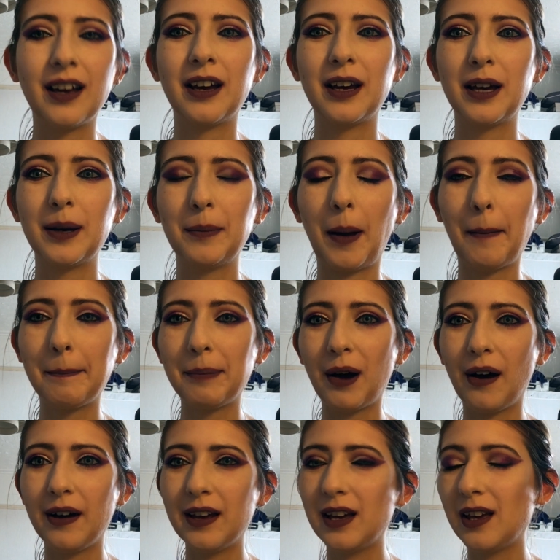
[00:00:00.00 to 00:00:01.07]

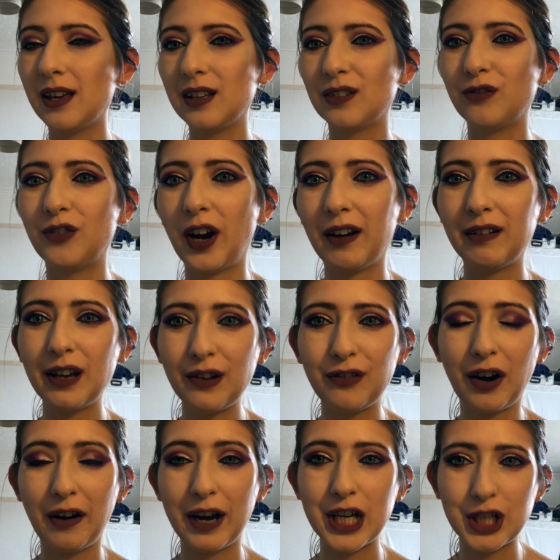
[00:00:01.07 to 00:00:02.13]
but it is very,
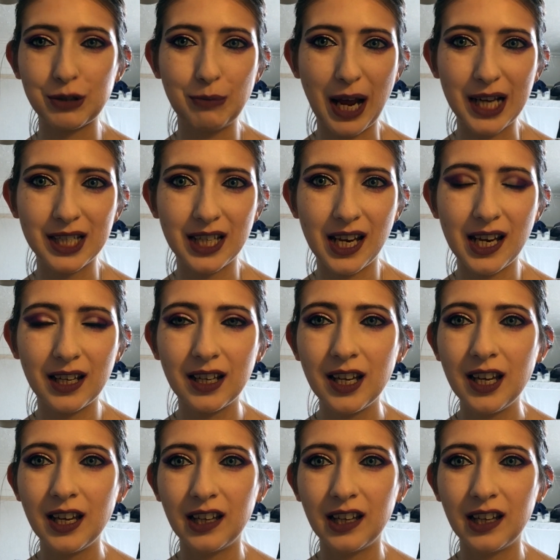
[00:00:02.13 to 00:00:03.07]
very dramatic.